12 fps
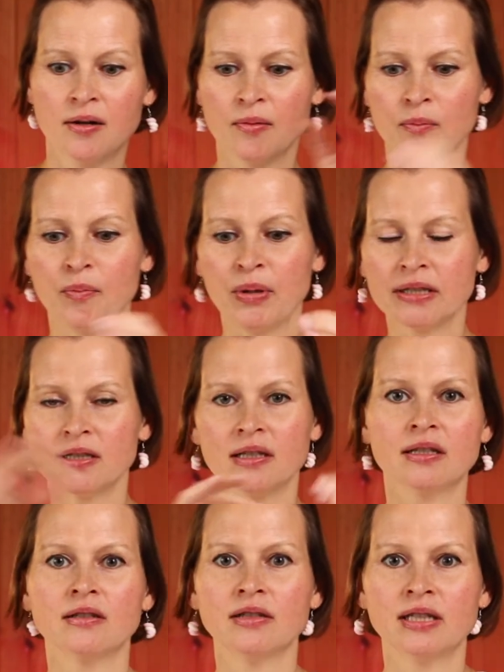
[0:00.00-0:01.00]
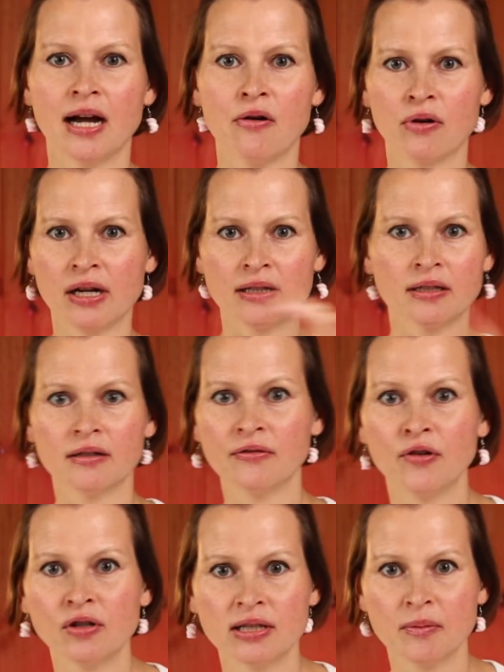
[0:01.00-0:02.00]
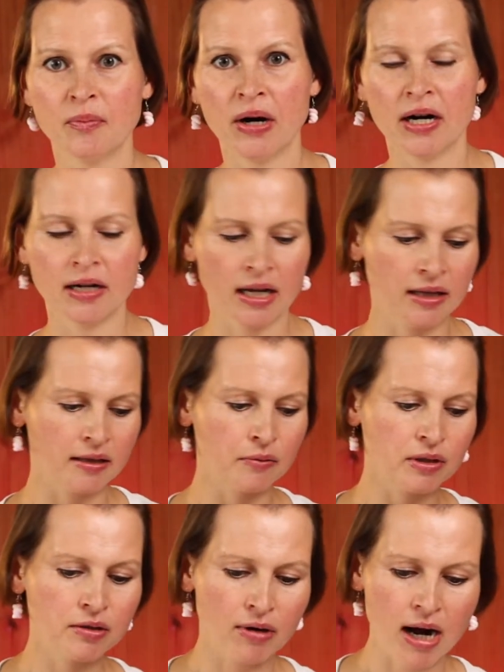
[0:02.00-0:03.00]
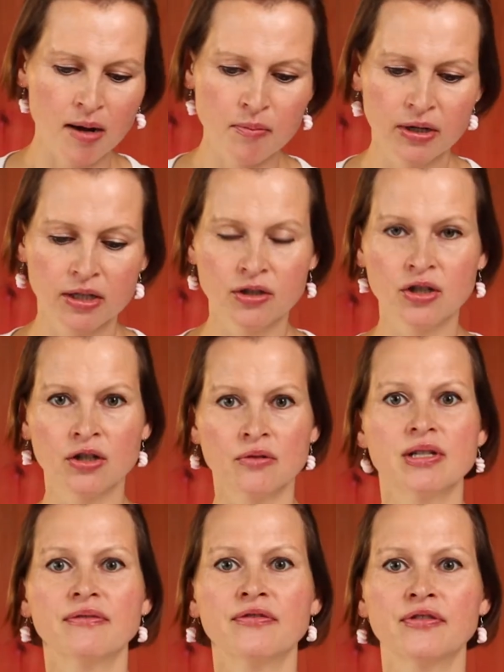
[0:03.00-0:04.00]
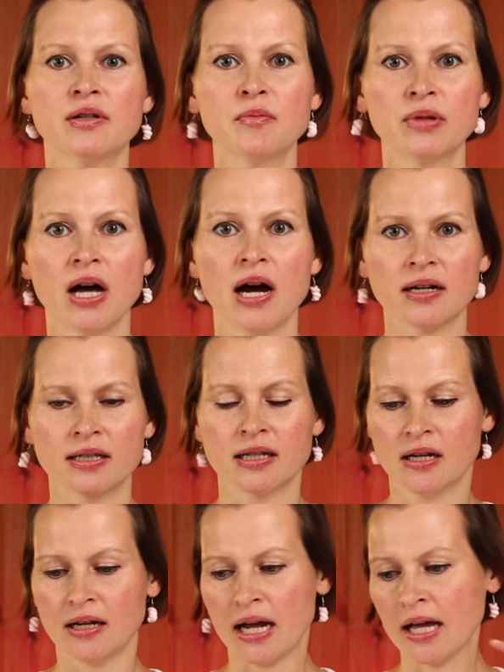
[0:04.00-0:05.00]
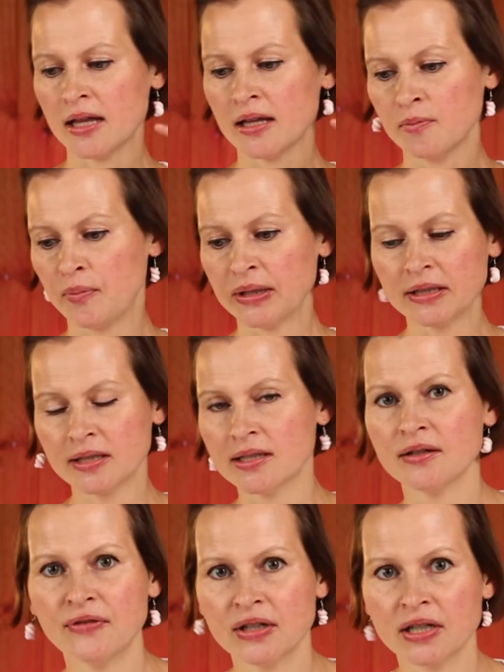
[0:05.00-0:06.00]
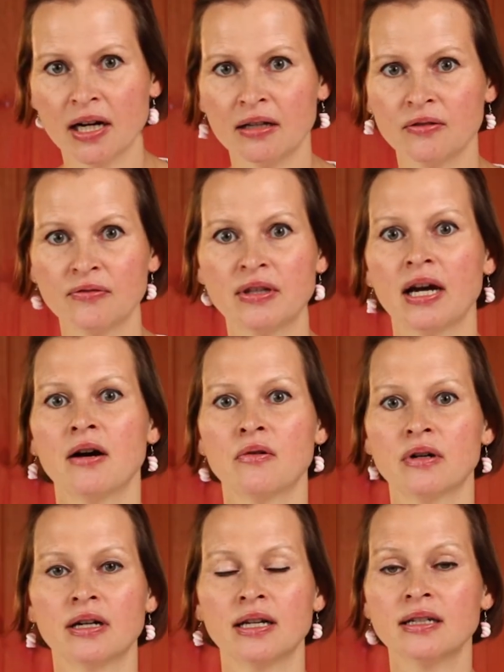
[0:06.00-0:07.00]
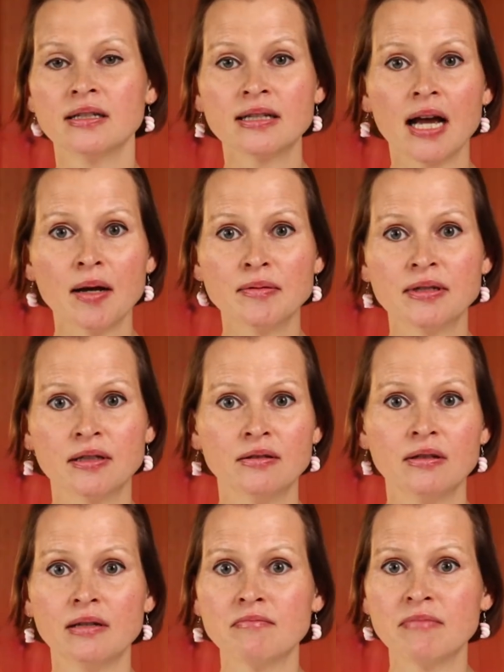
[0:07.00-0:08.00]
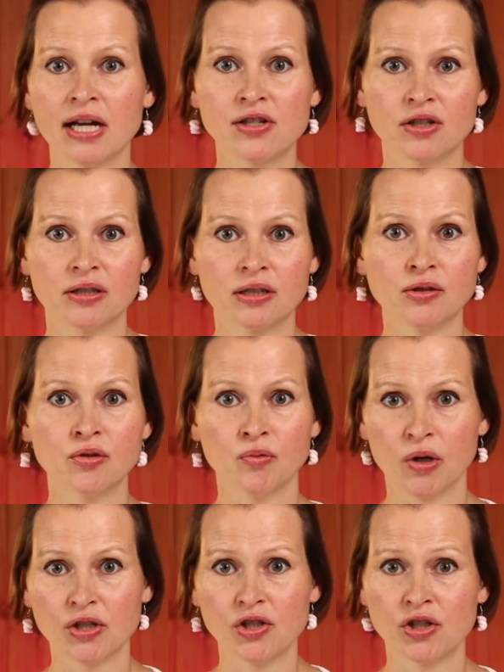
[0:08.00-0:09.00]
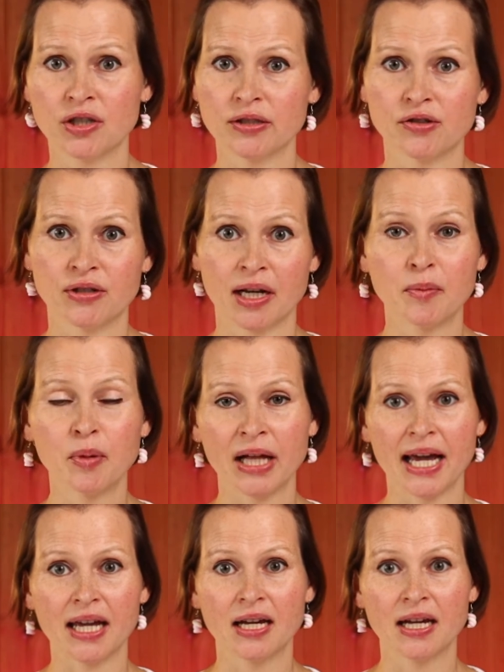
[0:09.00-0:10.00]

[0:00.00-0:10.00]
build a little tower, and then it falls apart, and they will grab different blocks and build a different kind of tower. It is absolutely magical to watch children at play.